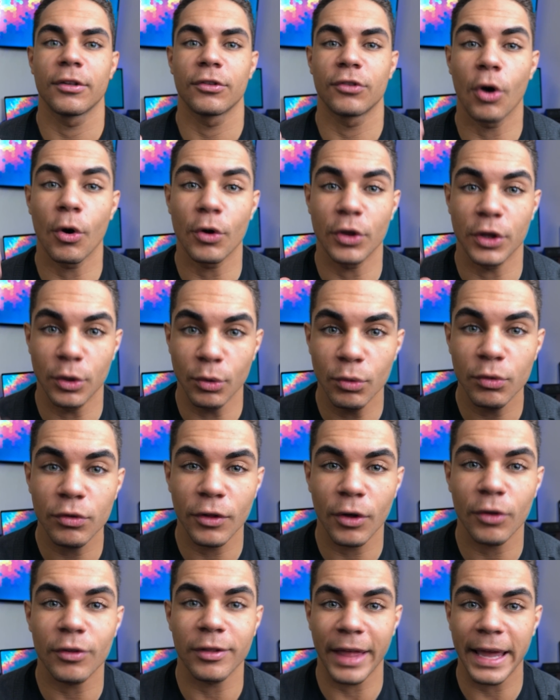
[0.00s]
So use
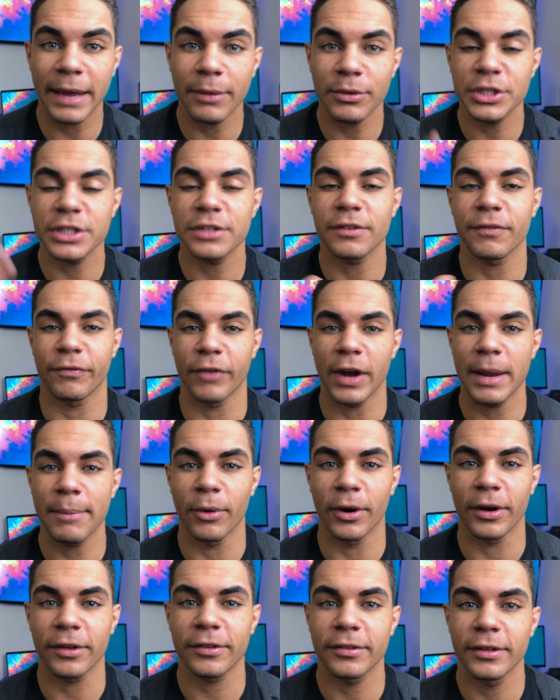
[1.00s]
those languages and
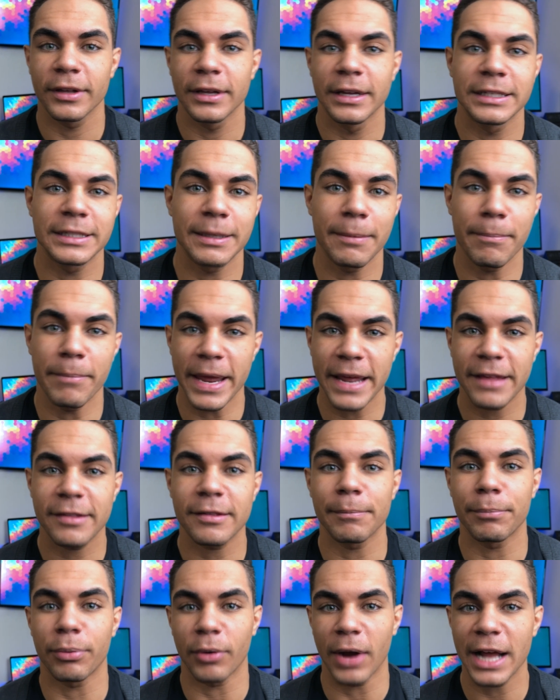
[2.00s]
frameworks to make
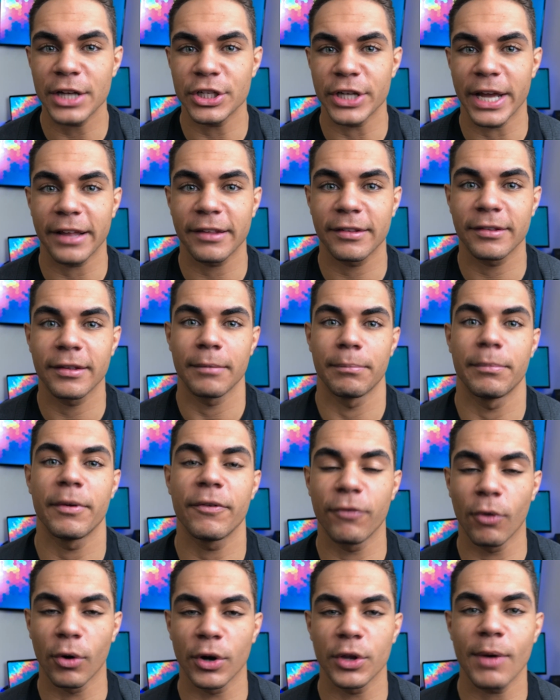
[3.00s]
some projects
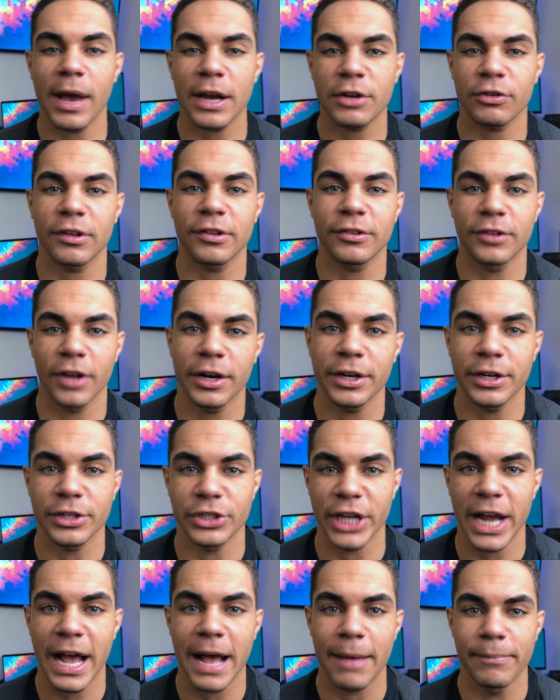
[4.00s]
before you actually start your
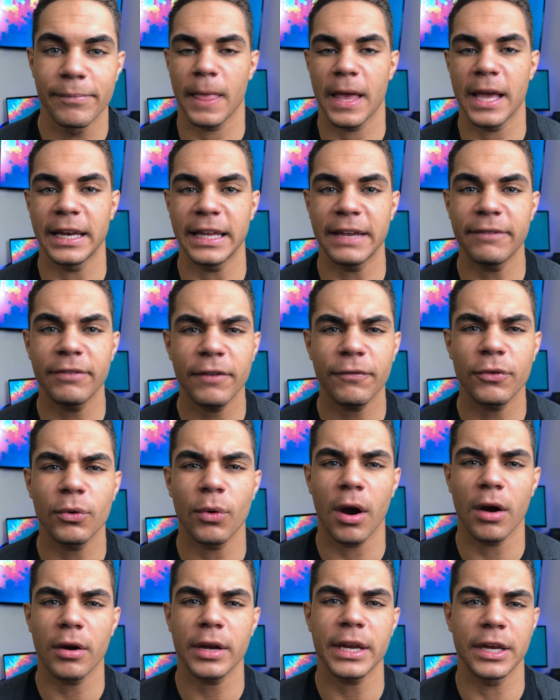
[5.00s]
job. And even if you
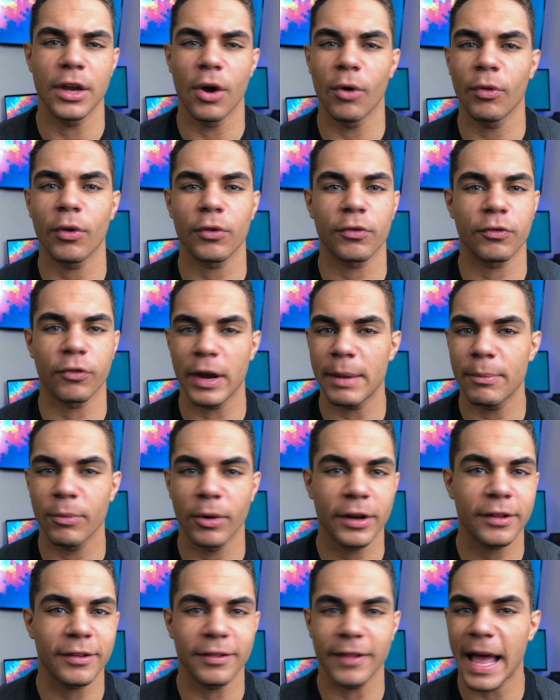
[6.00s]
already know those
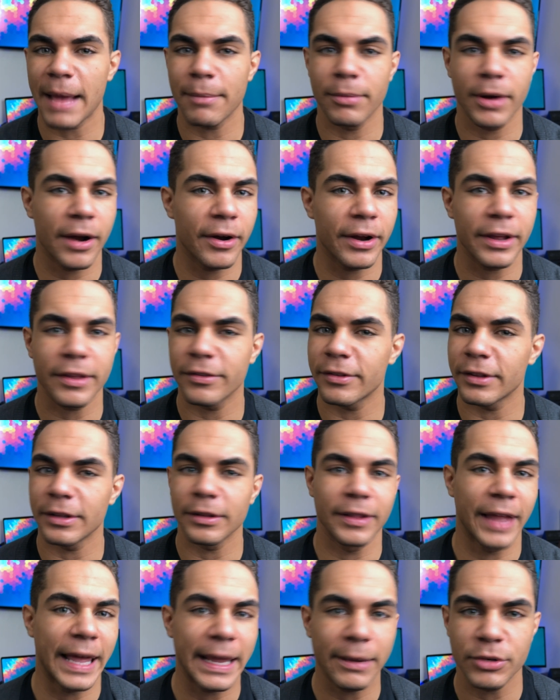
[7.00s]
frameworks, libraries,
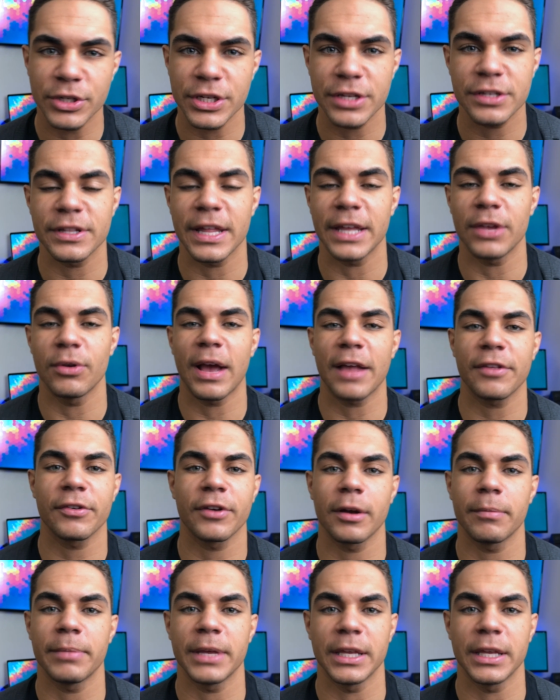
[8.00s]
languages that you guys are gonna be